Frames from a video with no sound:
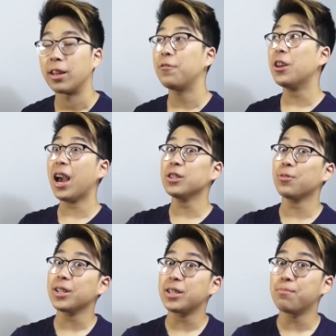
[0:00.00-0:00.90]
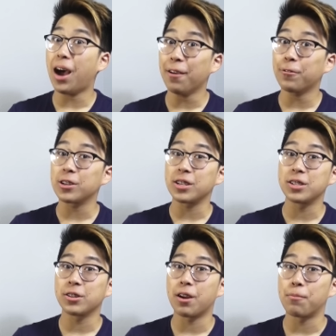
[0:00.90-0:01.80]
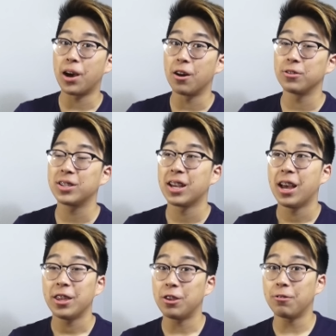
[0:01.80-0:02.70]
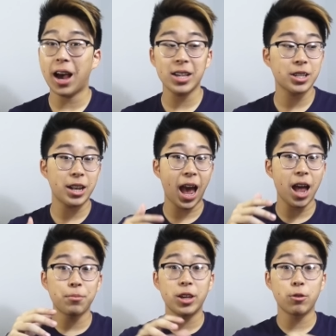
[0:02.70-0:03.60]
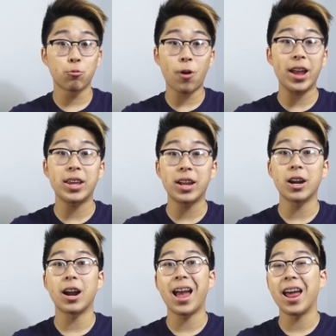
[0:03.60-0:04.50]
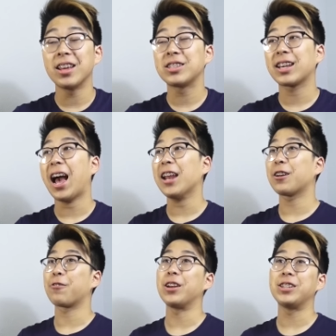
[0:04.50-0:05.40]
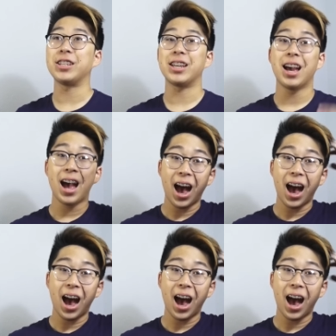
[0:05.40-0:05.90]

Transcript: If you guys want to see my first Instagram post, you guys can add me right here and it's kind of cringy.